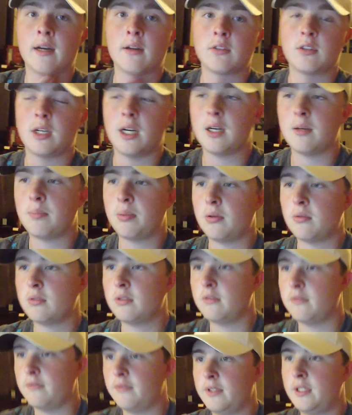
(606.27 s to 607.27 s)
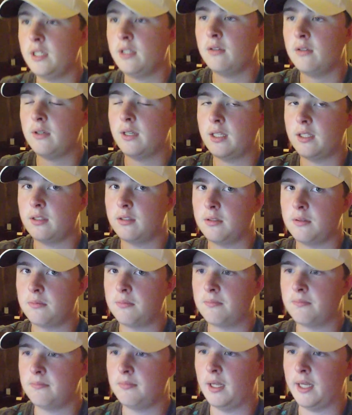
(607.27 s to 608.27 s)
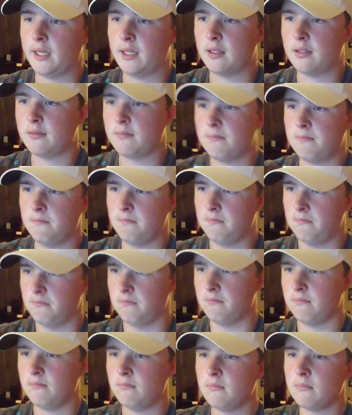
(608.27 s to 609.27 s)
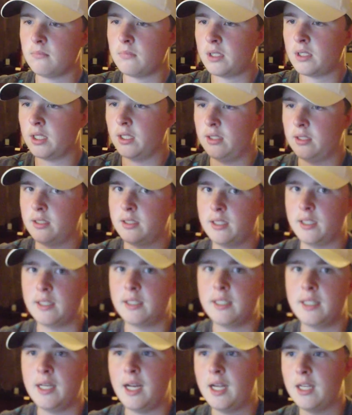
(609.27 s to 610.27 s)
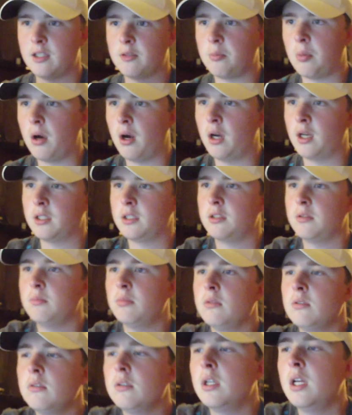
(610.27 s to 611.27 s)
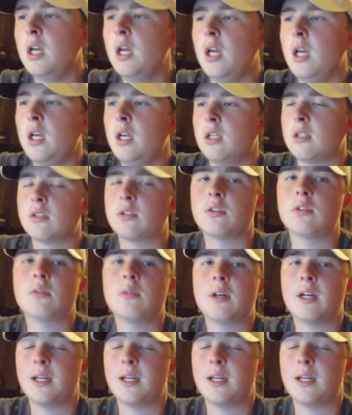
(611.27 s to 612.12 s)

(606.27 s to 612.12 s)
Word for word: I'll try to post a video as like consistent as possible. So